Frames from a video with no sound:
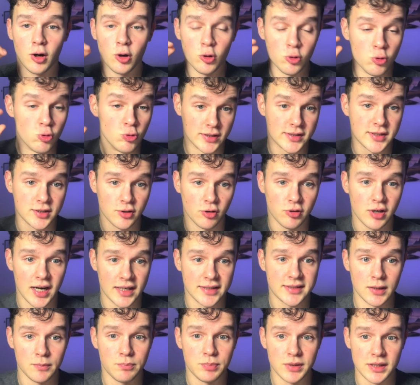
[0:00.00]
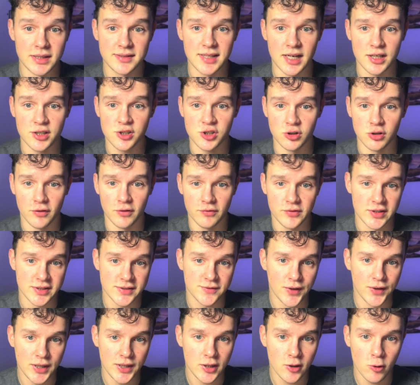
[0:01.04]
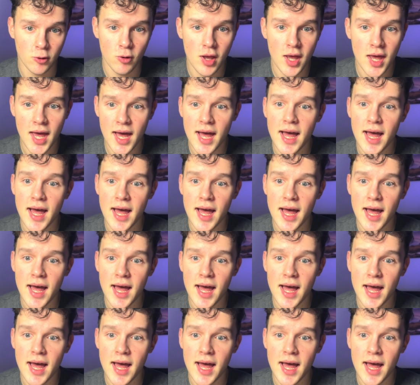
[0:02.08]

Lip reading: who is your ICP section of this video.